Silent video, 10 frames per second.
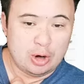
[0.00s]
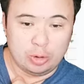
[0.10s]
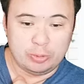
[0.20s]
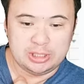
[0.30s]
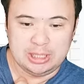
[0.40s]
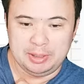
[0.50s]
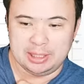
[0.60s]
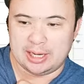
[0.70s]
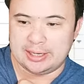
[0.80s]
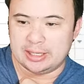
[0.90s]
Oluwatimi
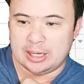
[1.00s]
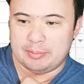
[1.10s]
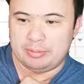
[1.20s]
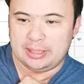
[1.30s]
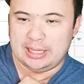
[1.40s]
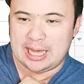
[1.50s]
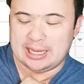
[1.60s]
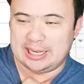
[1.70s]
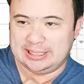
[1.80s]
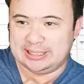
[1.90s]
lined up
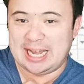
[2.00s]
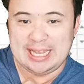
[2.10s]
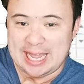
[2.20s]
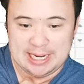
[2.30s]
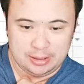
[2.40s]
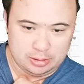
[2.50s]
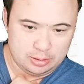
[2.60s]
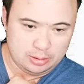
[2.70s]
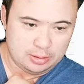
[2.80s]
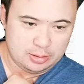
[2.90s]
at like tight end
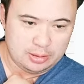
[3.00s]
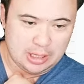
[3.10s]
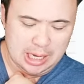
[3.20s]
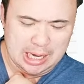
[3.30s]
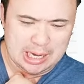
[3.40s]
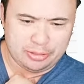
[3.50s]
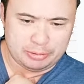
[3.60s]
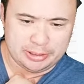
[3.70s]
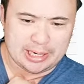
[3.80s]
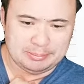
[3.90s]
uh,
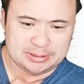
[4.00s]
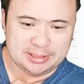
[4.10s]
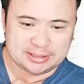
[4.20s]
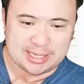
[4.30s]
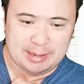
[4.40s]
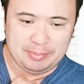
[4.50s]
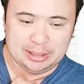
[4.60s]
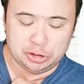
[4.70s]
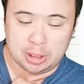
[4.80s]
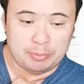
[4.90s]
three times in this game
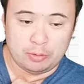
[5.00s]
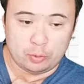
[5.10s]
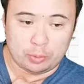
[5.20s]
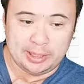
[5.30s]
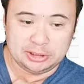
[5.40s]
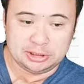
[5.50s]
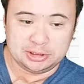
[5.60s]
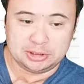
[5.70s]
in jumbo formation.